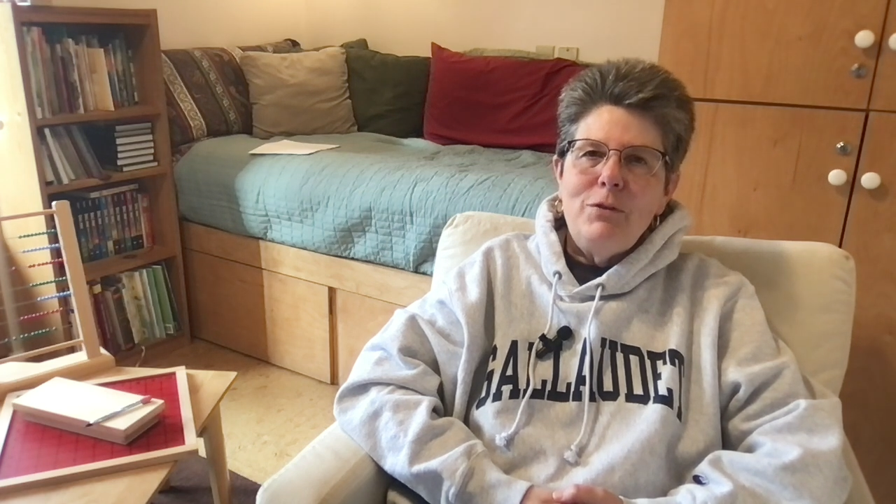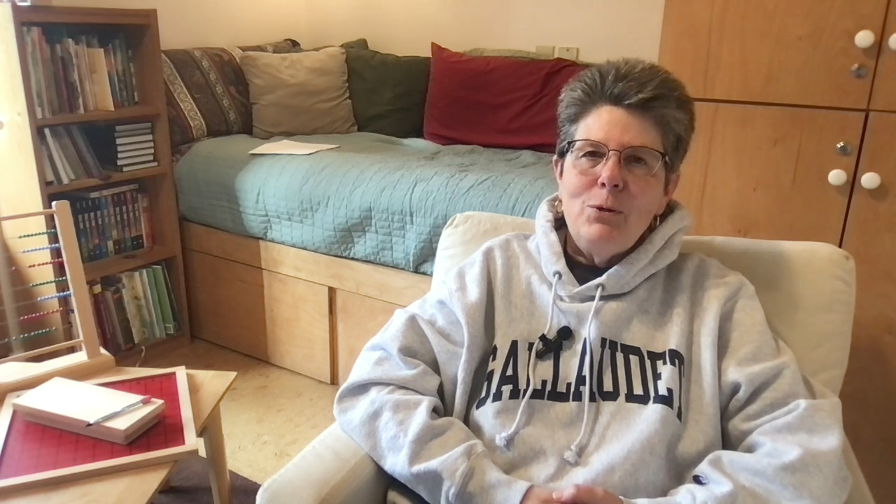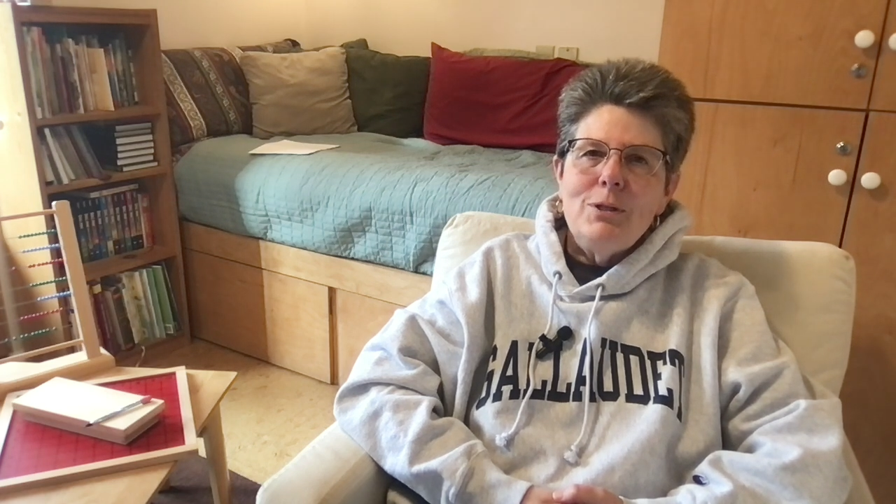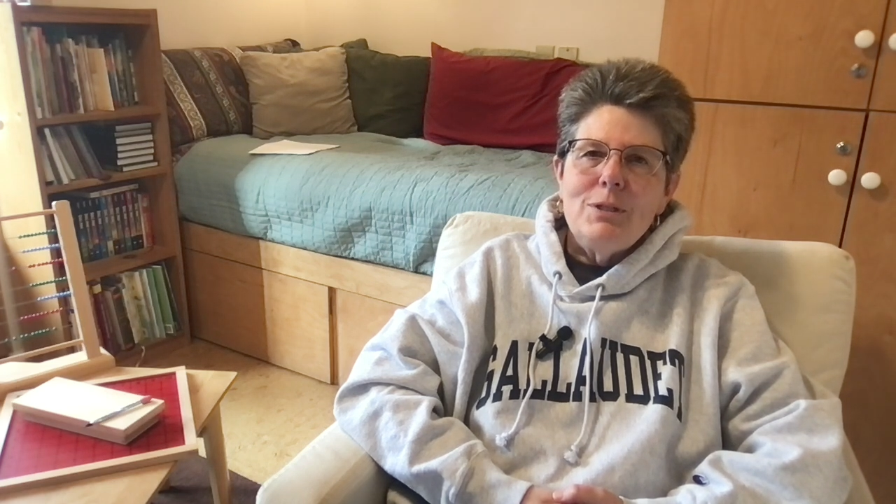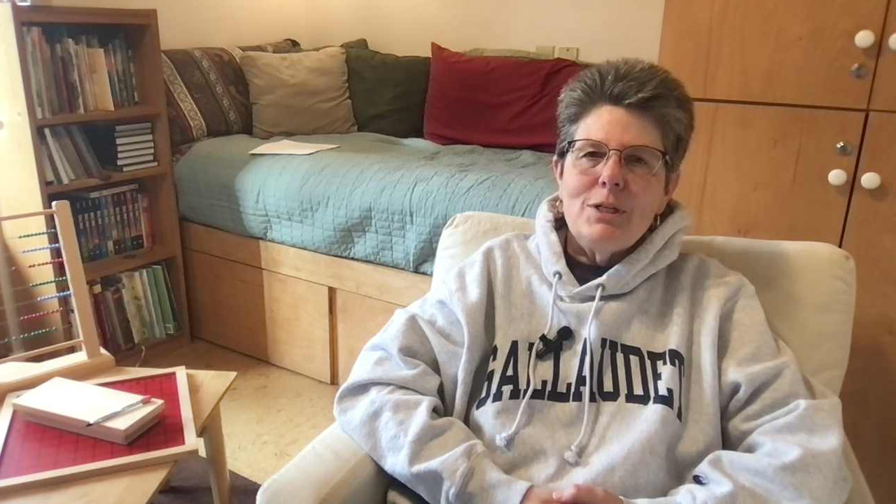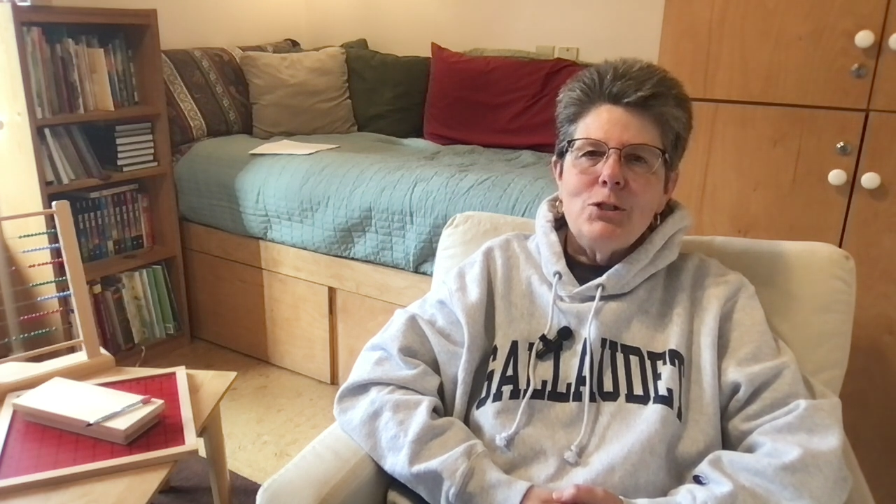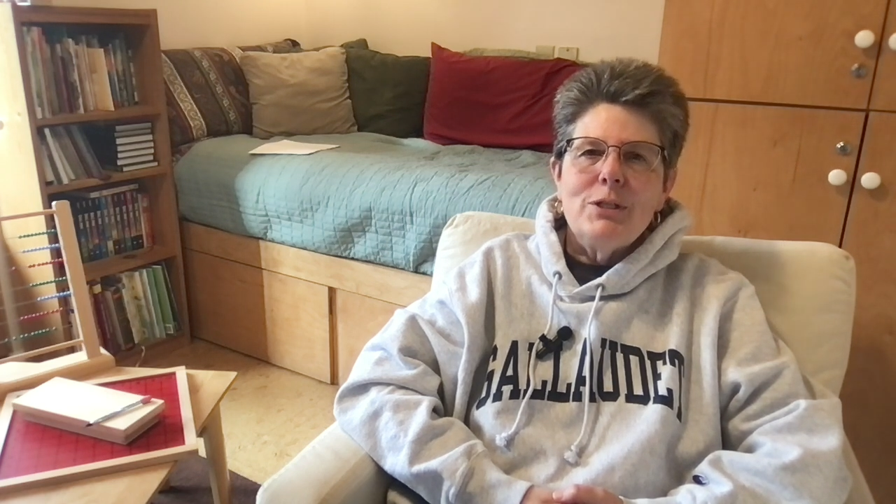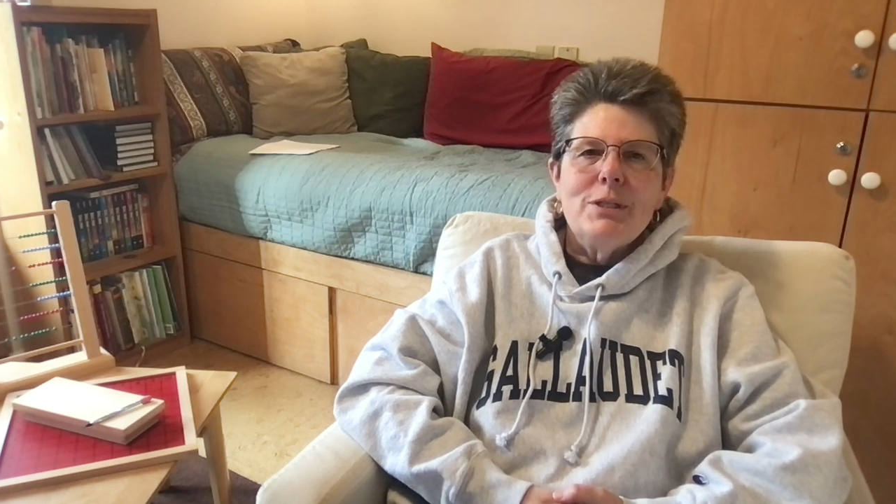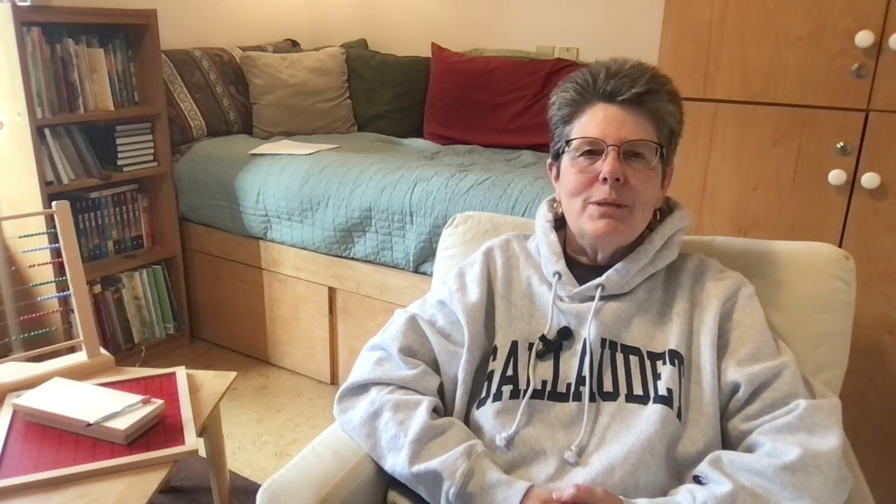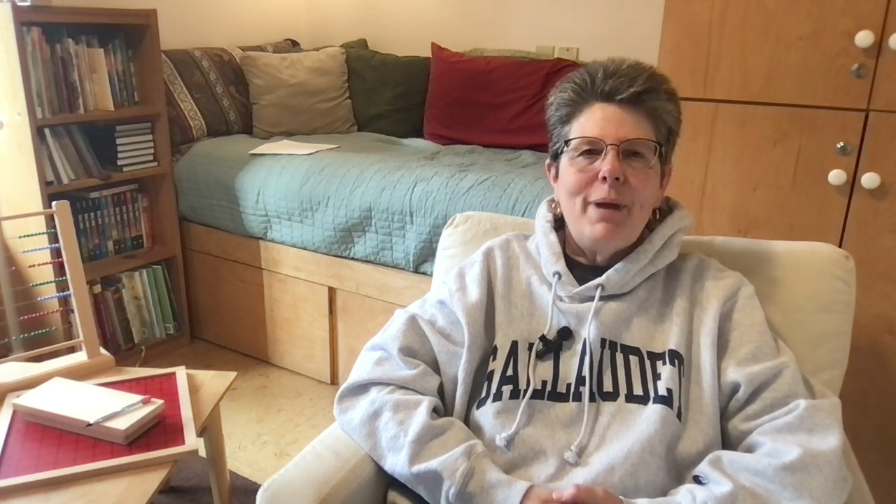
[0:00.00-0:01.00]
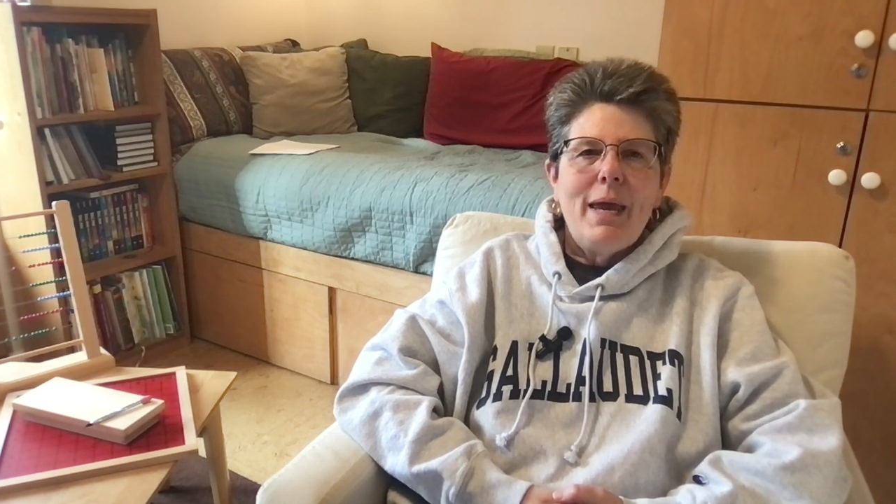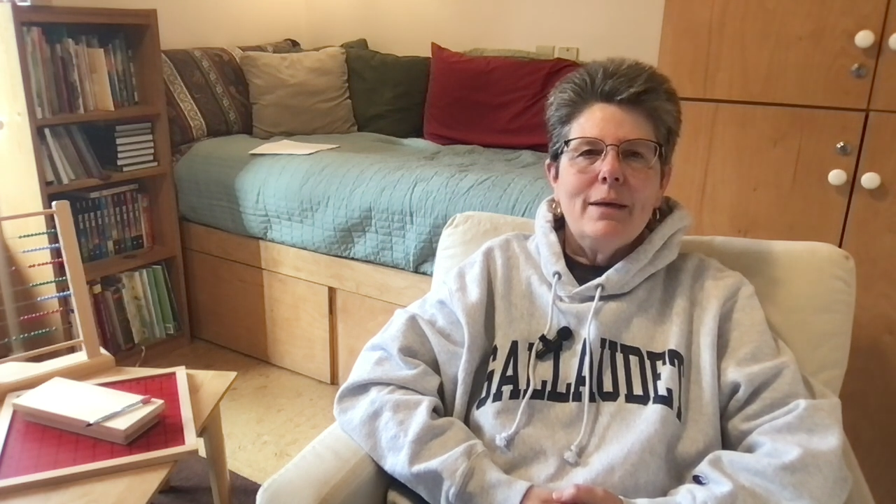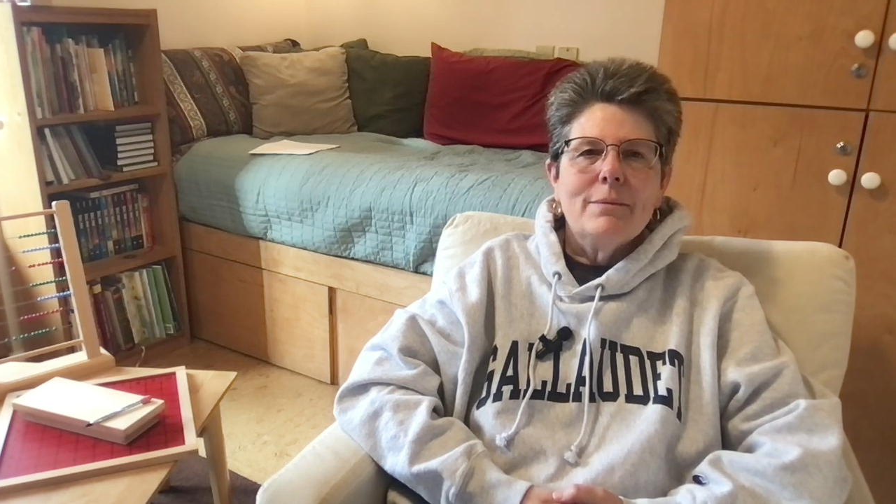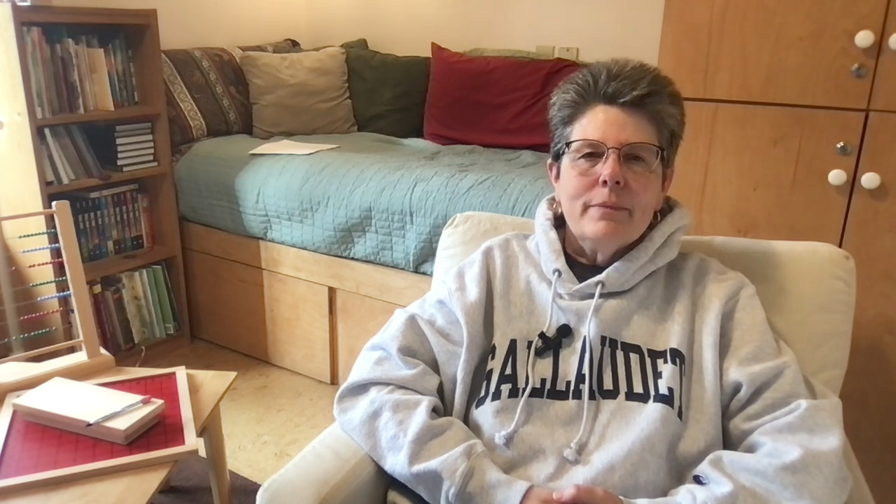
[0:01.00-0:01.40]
few decisions to make.